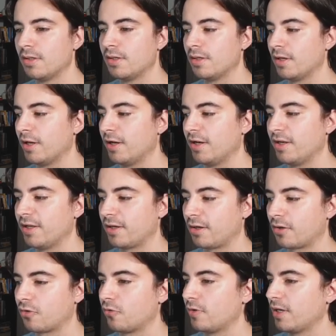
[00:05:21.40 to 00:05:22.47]
and then hit
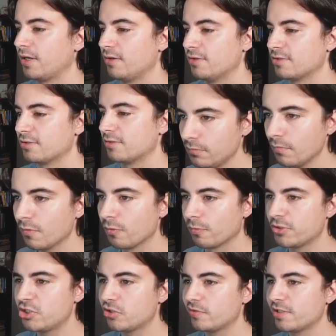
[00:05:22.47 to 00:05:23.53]
create user.
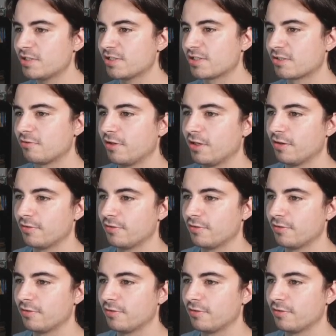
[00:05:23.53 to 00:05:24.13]
Once you reach the screen,